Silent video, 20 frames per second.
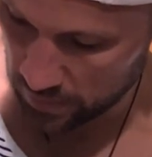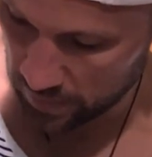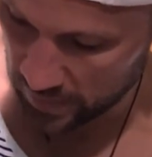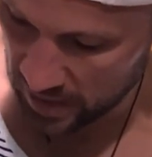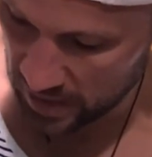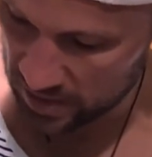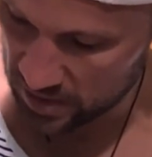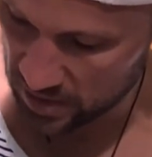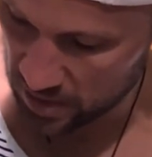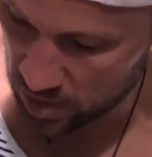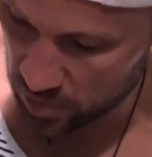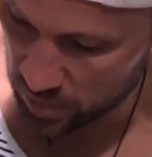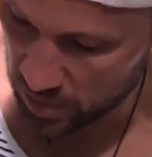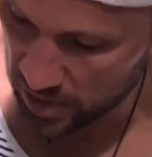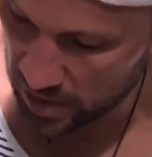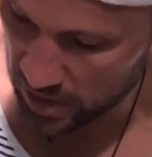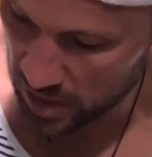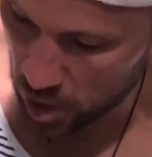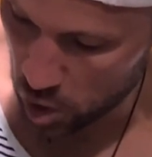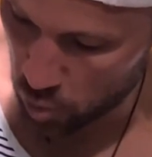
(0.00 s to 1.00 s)
it's going to be
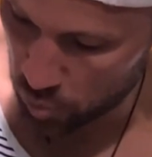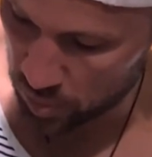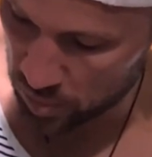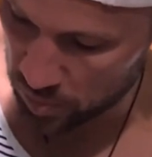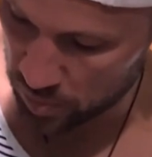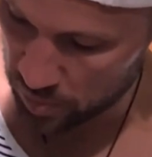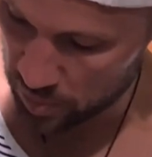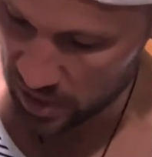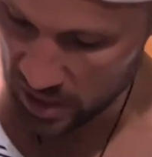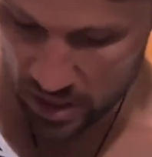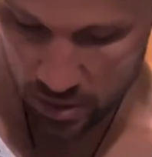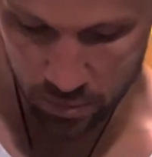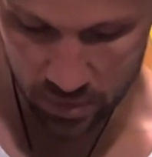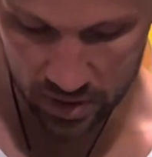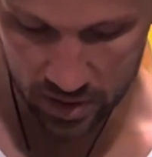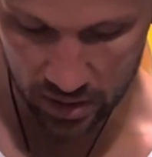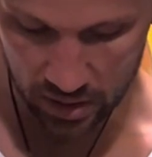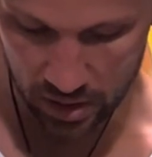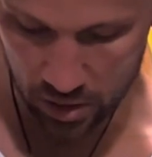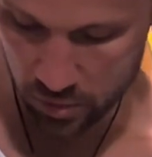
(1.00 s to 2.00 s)
the open B with
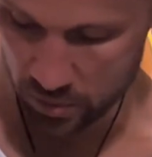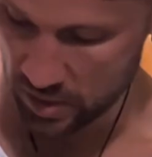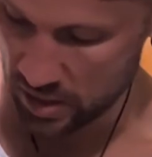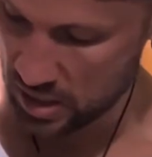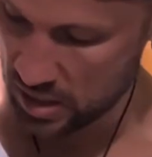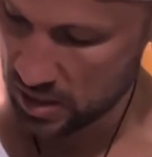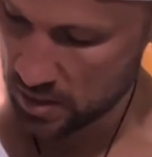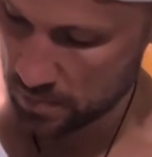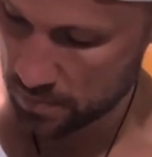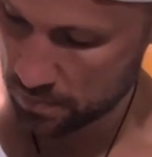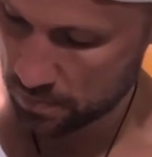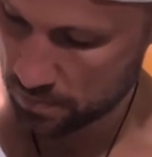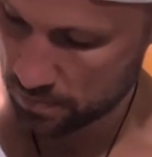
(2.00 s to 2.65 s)
the low E,